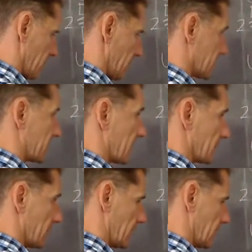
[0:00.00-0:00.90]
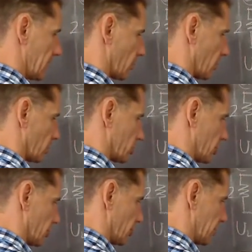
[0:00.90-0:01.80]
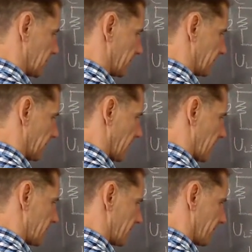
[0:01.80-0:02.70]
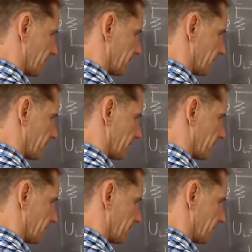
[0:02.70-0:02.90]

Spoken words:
must then be equal to 35